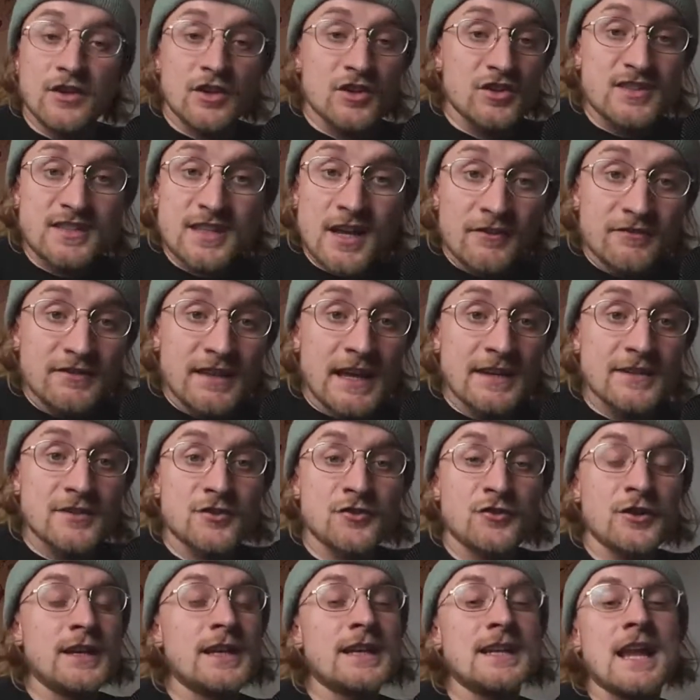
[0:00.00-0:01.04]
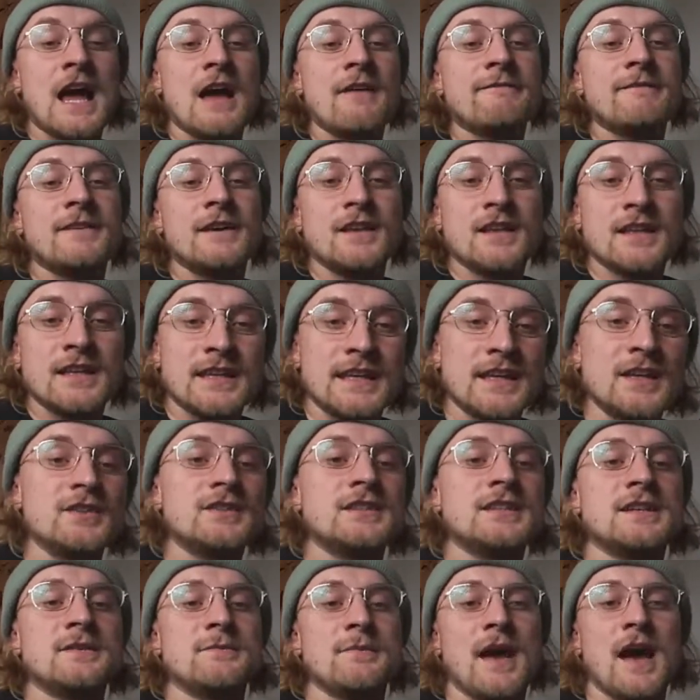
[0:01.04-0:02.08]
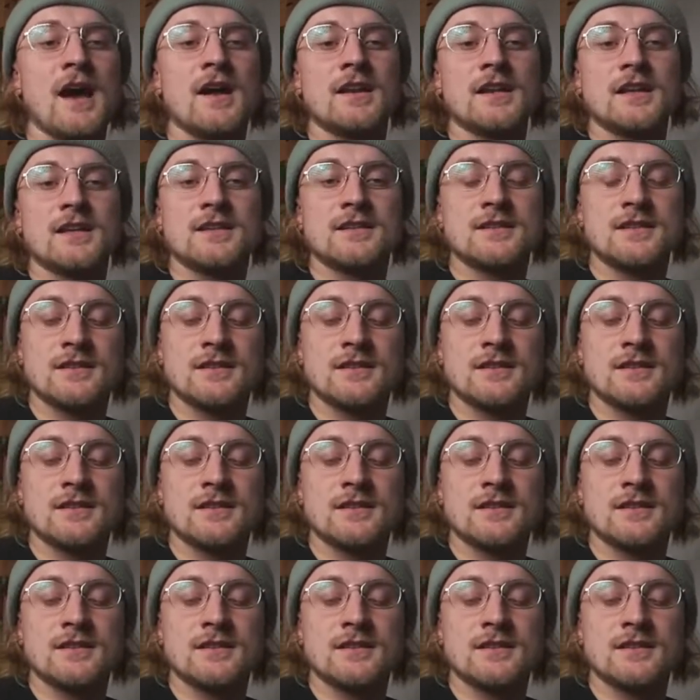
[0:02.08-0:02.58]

yourself that treat and not feeling guilty about it.